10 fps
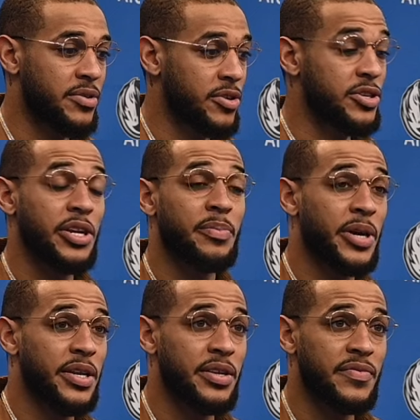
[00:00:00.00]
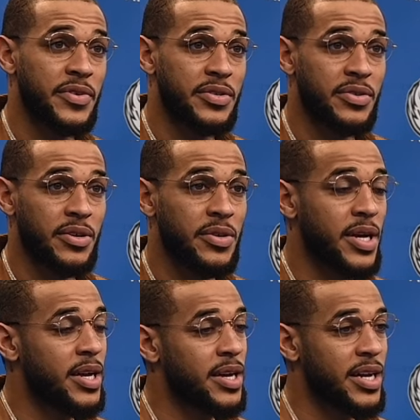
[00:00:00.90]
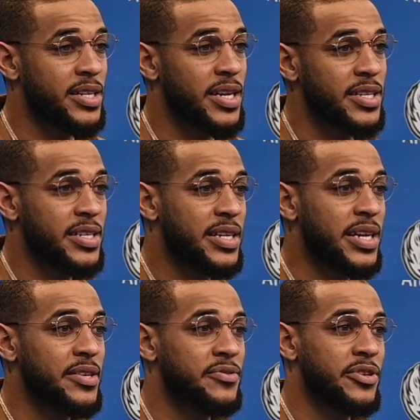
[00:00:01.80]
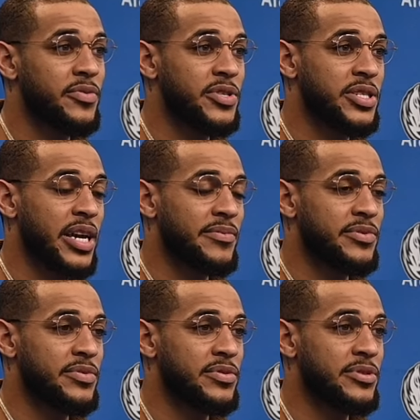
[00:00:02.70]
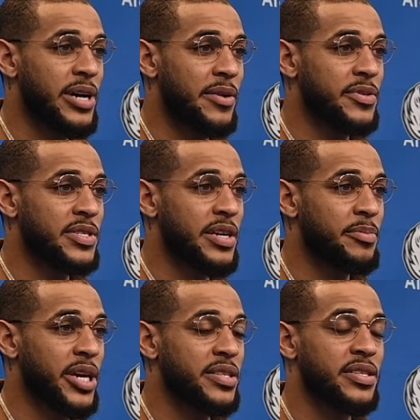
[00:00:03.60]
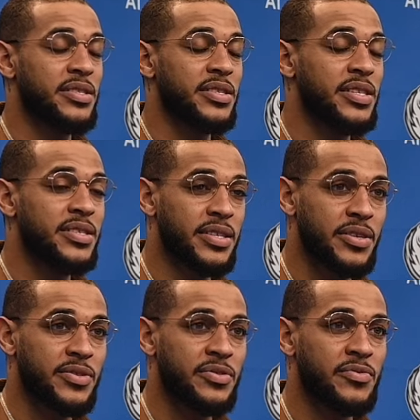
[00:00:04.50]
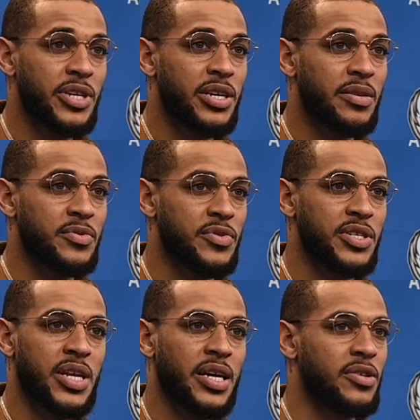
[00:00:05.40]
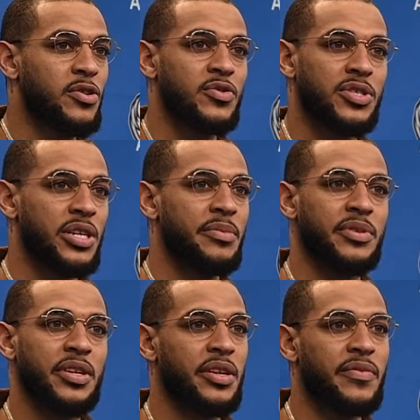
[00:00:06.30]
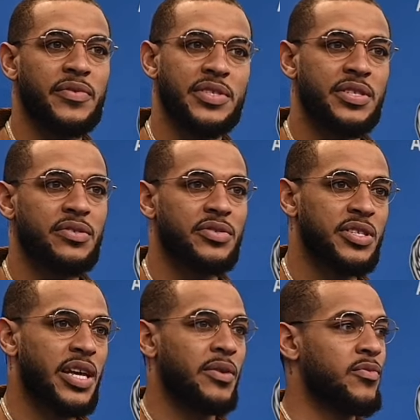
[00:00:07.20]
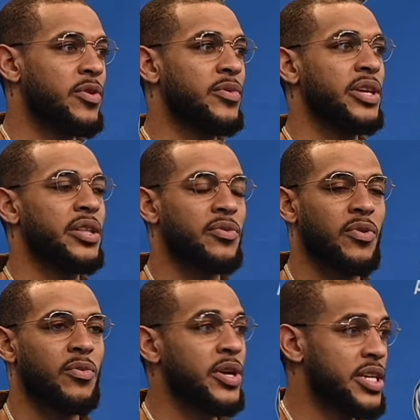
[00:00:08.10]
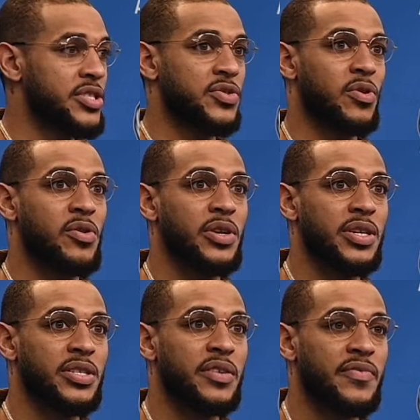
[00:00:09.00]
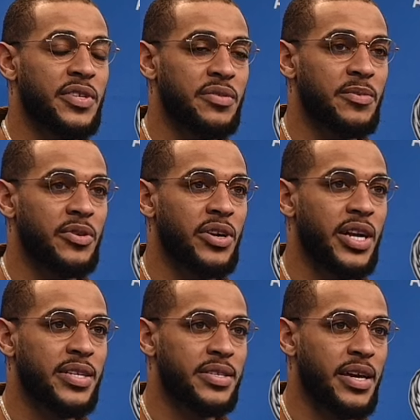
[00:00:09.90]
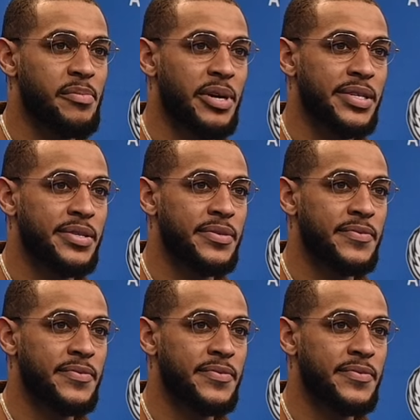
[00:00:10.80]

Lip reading: are good at paint defense. So at the end of the day, you know, we just have to, I would say, pay attention to details when it comes to just like those teams and the differences on just like what gets thrown at us defensively on a night-to-night basis.